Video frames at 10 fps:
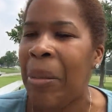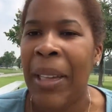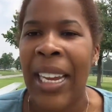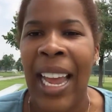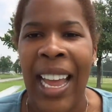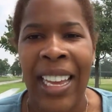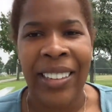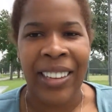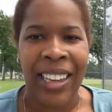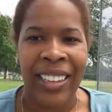But yeah,
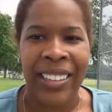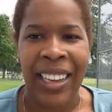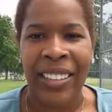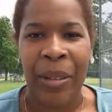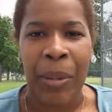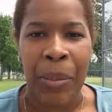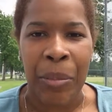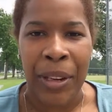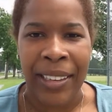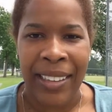it's a bit
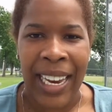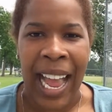breezy